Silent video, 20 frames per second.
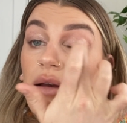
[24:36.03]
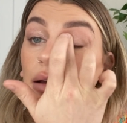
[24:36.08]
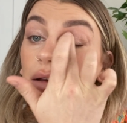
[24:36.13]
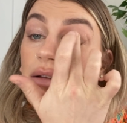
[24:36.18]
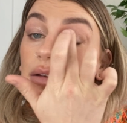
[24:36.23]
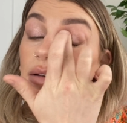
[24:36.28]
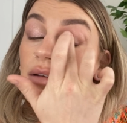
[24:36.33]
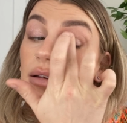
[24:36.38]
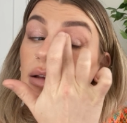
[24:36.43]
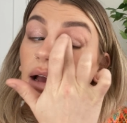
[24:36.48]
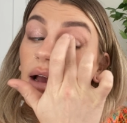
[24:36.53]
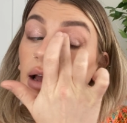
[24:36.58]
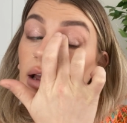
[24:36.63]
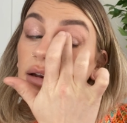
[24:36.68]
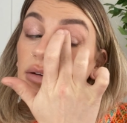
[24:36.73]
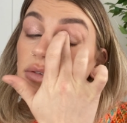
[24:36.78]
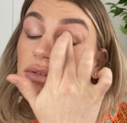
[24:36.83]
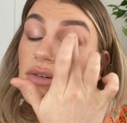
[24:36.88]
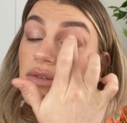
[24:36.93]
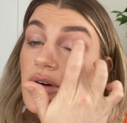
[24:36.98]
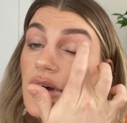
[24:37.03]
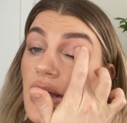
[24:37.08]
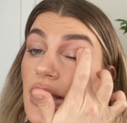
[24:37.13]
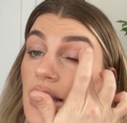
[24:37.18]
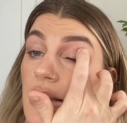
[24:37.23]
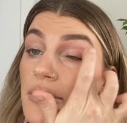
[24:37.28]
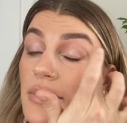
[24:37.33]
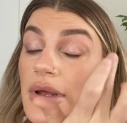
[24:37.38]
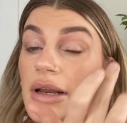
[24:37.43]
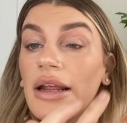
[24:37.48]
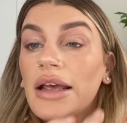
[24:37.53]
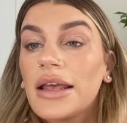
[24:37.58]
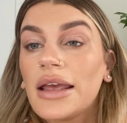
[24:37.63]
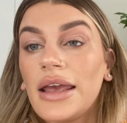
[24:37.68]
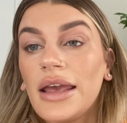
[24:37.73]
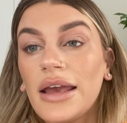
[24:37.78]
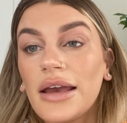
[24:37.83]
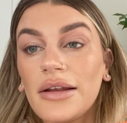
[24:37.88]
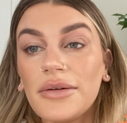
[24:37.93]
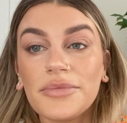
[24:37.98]
It's kind of a vibe, and I
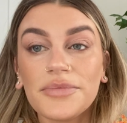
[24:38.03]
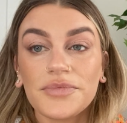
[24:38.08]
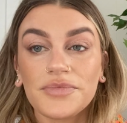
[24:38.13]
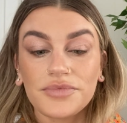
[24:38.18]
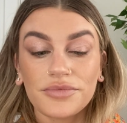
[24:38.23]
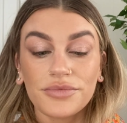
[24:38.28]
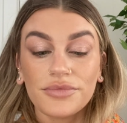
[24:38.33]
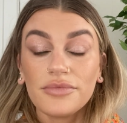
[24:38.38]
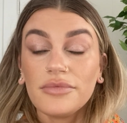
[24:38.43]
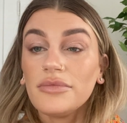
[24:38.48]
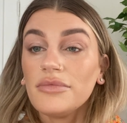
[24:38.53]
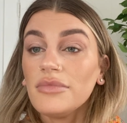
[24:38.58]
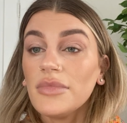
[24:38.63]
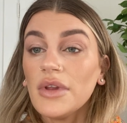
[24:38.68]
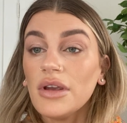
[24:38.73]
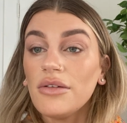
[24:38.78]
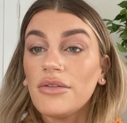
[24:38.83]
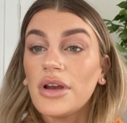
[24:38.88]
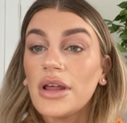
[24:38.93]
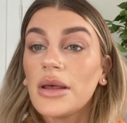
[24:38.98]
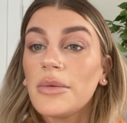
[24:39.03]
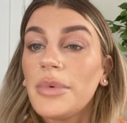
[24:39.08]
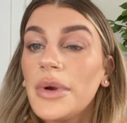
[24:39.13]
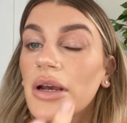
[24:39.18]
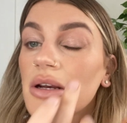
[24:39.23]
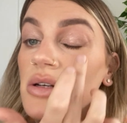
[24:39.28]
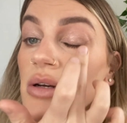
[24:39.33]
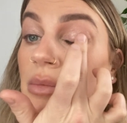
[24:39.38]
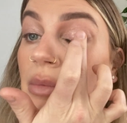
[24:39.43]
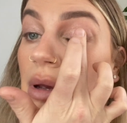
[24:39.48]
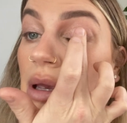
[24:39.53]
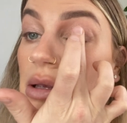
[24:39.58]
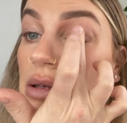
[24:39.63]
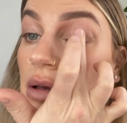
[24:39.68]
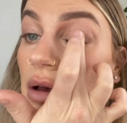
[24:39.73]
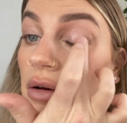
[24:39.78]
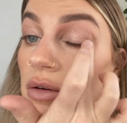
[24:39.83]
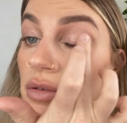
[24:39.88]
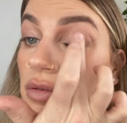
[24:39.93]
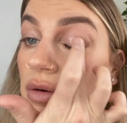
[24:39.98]
can't really picture
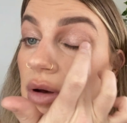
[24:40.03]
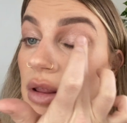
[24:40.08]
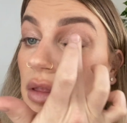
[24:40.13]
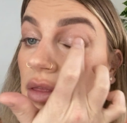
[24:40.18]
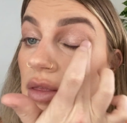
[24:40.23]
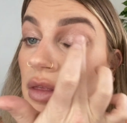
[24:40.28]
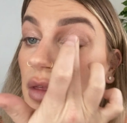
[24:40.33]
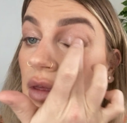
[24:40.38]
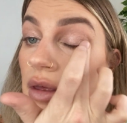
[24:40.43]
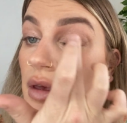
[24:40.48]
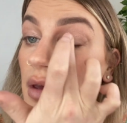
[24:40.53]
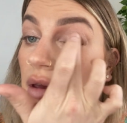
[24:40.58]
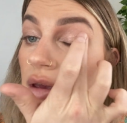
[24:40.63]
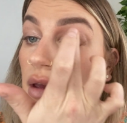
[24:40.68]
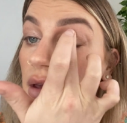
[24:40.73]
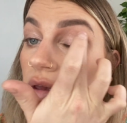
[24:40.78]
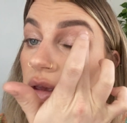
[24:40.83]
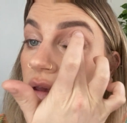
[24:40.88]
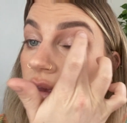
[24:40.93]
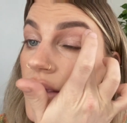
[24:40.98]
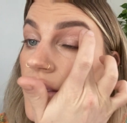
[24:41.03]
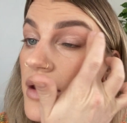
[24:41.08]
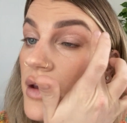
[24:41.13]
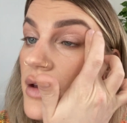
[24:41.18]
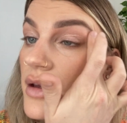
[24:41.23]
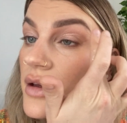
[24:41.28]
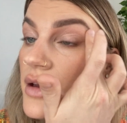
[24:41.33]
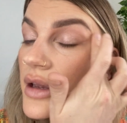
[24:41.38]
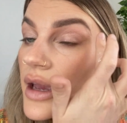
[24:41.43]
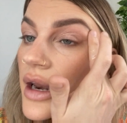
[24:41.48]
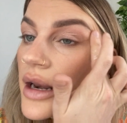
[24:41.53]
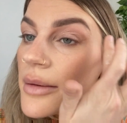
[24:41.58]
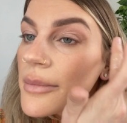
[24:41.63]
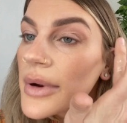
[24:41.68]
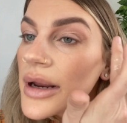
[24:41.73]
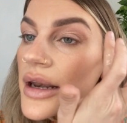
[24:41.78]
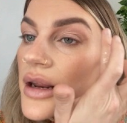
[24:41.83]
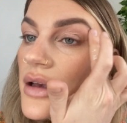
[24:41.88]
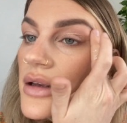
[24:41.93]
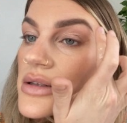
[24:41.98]
myself with getting
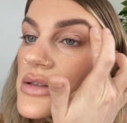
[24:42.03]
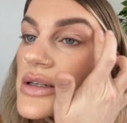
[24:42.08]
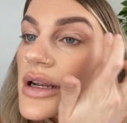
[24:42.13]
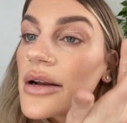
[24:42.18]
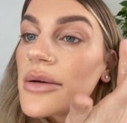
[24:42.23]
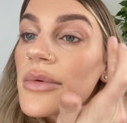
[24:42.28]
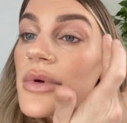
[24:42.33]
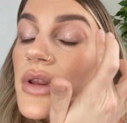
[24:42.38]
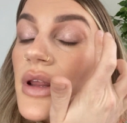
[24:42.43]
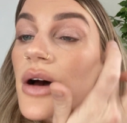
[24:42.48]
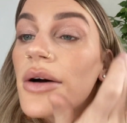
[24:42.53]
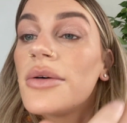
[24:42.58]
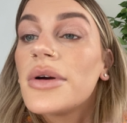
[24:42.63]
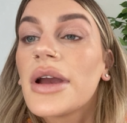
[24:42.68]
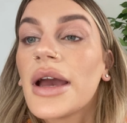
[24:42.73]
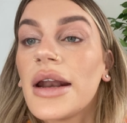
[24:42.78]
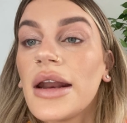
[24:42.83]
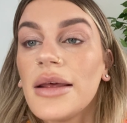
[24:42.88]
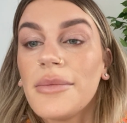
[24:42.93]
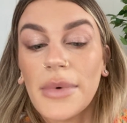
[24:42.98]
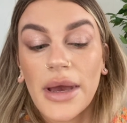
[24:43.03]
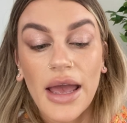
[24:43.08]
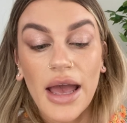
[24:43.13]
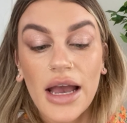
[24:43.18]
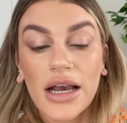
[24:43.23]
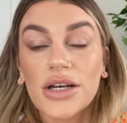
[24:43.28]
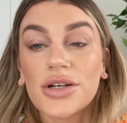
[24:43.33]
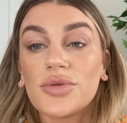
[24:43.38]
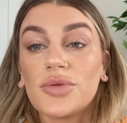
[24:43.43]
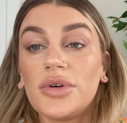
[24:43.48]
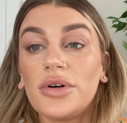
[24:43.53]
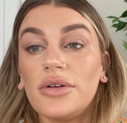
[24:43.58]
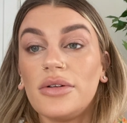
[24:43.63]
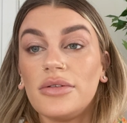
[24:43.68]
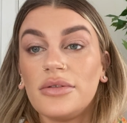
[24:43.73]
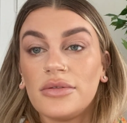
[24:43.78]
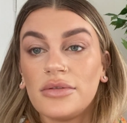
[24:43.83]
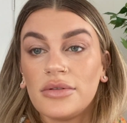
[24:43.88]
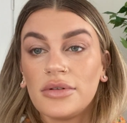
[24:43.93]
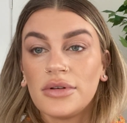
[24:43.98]
my nails done without getting my
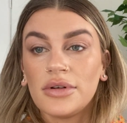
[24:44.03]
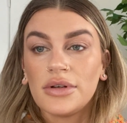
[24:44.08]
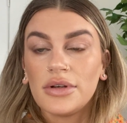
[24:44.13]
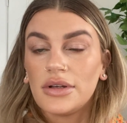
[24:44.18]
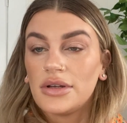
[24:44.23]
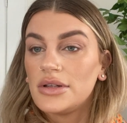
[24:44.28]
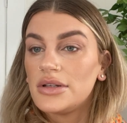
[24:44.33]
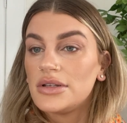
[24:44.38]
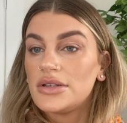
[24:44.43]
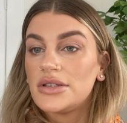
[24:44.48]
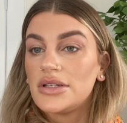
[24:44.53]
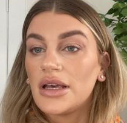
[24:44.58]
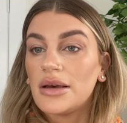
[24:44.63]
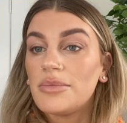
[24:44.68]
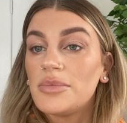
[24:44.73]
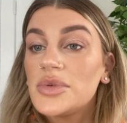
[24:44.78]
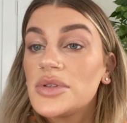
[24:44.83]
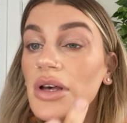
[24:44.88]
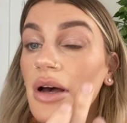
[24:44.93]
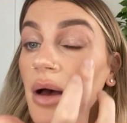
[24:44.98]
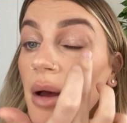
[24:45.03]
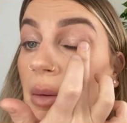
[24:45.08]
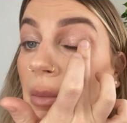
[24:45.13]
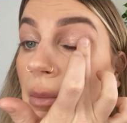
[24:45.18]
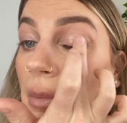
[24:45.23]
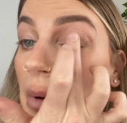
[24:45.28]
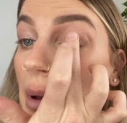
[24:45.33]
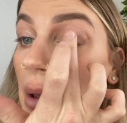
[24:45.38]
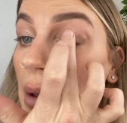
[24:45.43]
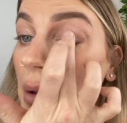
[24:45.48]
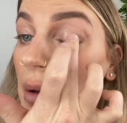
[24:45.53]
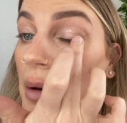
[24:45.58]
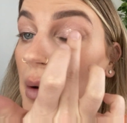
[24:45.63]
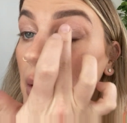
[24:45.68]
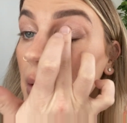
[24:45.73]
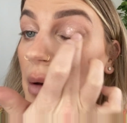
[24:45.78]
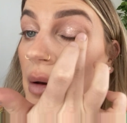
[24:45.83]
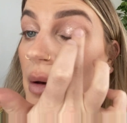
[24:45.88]
actual tips on, but